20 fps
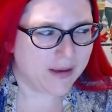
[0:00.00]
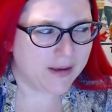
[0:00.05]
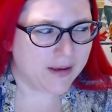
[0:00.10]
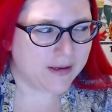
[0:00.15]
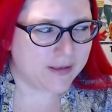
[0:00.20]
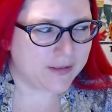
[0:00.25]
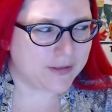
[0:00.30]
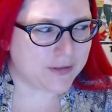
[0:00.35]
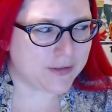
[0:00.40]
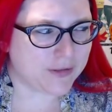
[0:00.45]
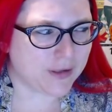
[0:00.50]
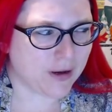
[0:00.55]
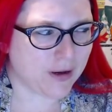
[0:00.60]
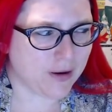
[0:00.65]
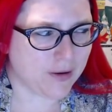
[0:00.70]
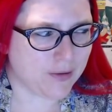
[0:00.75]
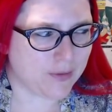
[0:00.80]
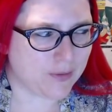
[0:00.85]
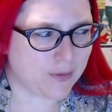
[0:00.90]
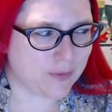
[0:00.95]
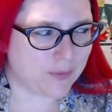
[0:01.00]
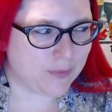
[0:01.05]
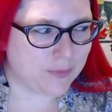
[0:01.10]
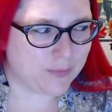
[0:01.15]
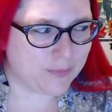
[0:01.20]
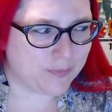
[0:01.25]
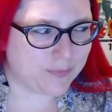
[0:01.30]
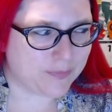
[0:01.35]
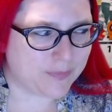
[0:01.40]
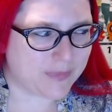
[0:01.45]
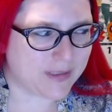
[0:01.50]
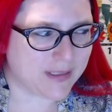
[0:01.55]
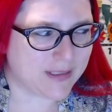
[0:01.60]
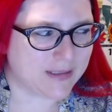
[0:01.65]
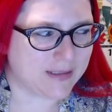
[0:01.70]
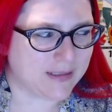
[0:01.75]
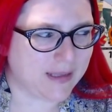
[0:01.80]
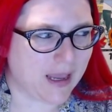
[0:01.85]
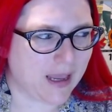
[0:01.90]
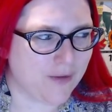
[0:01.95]
So,
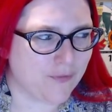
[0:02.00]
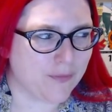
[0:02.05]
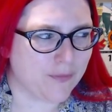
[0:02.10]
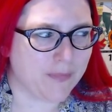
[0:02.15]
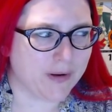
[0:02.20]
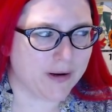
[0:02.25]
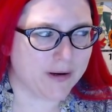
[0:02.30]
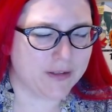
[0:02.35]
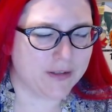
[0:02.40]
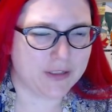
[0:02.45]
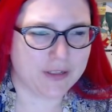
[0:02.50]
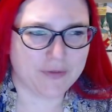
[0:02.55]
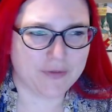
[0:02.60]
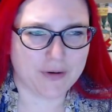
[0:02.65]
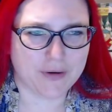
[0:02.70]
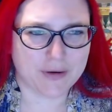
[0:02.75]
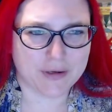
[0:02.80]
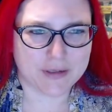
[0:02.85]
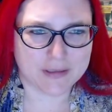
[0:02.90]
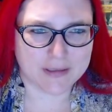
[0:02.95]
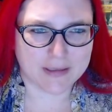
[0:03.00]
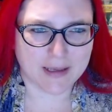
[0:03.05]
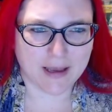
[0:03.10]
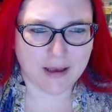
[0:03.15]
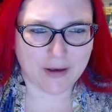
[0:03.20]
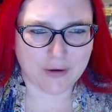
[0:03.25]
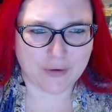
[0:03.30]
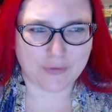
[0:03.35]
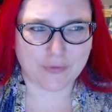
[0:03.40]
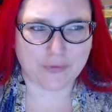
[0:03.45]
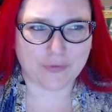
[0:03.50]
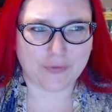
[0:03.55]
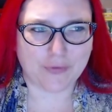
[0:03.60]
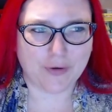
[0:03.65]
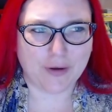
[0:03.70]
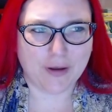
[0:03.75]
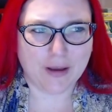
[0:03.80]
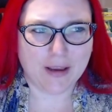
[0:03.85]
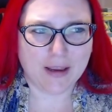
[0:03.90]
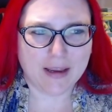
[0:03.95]
this came from Mary Chieffo herself.
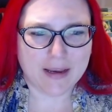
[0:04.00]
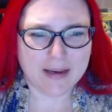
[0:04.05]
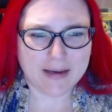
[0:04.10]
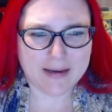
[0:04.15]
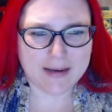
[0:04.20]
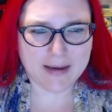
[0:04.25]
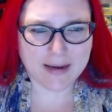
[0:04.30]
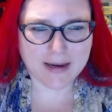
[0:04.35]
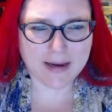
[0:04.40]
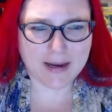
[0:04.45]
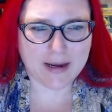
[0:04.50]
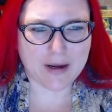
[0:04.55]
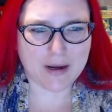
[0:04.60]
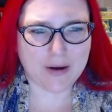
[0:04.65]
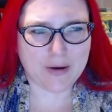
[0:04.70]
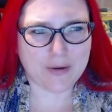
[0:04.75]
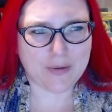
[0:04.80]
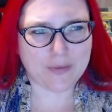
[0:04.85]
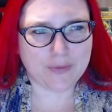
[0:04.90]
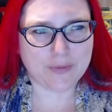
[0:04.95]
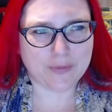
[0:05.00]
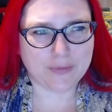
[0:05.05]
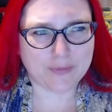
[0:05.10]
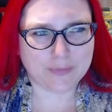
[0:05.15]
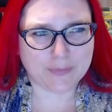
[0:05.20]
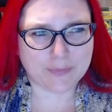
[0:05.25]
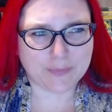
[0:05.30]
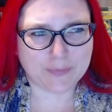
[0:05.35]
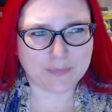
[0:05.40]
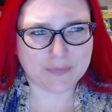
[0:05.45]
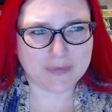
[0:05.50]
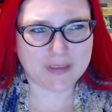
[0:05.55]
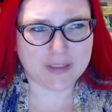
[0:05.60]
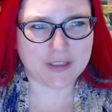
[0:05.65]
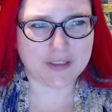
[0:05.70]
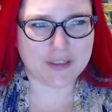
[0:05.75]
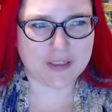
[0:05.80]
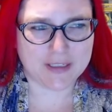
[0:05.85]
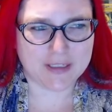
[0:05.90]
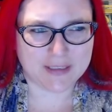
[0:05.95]
Now,
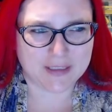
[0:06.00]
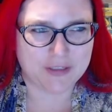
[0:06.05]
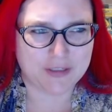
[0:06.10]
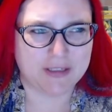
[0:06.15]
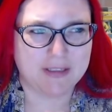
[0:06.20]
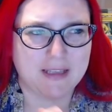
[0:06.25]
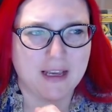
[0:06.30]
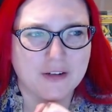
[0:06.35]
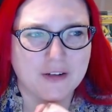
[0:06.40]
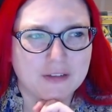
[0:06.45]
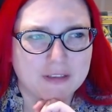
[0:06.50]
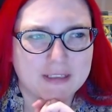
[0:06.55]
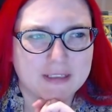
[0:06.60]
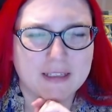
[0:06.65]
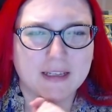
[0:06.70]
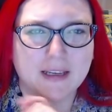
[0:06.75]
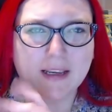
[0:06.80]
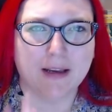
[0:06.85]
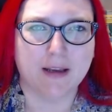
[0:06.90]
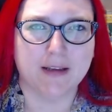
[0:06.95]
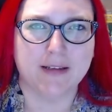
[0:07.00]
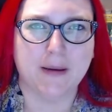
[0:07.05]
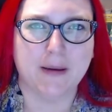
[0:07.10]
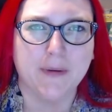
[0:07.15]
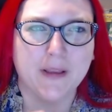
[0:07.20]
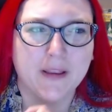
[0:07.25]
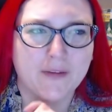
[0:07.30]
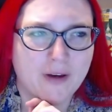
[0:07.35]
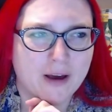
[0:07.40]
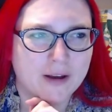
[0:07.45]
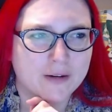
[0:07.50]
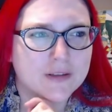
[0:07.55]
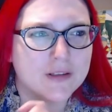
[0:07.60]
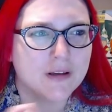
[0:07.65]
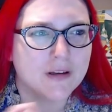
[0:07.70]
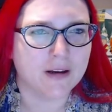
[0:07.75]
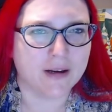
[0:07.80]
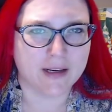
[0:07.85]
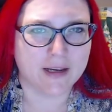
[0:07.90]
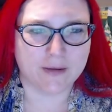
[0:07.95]
she, she's, she's actually singing a Demi Lovato
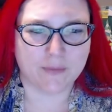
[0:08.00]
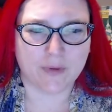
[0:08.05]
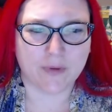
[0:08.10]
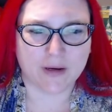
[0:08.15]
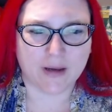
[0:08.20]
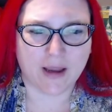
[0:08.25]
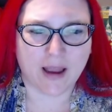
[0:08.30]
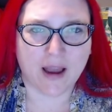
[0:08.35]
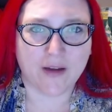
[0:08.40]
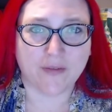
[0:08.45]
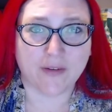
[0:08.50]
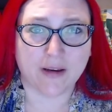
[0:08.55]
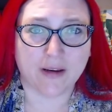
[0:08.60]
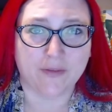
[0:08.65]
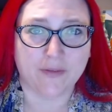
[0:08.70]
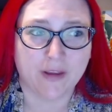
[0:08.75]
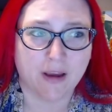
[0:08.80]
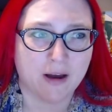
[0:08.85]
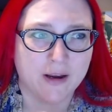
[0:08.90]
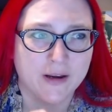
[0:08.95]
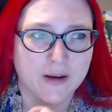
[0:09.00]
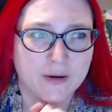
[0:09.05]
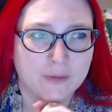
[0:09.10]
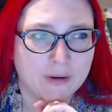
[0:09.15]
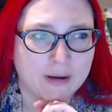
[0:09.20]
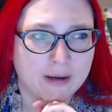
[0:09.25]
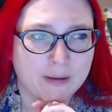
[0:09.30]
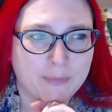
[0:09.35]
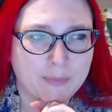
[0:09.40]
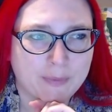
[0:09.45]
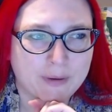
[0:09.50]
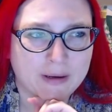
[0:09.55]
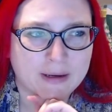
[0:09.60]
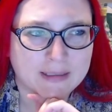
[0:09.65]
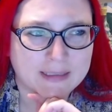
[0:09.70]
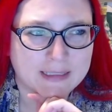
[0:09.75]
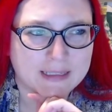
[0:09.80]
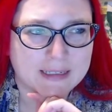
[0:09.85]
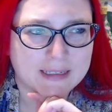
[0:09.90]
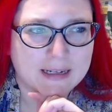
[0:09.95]
song. I didn't want to have any of the audio running,
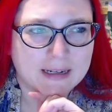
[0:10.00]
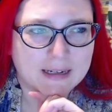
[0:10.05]
but